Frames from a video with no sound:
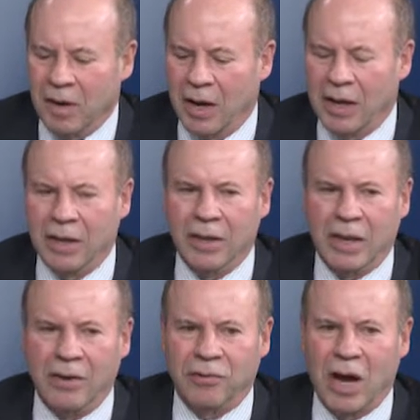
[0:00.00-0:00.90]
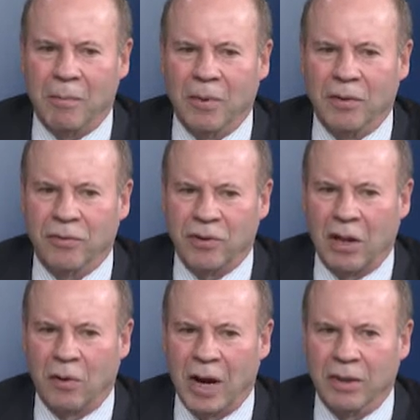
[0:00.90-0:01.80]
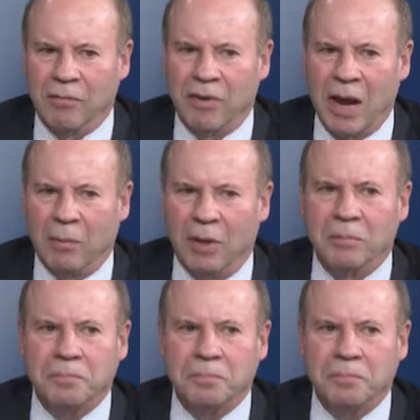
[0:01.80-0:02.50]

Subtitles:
in the ESOP, and the seller and the family.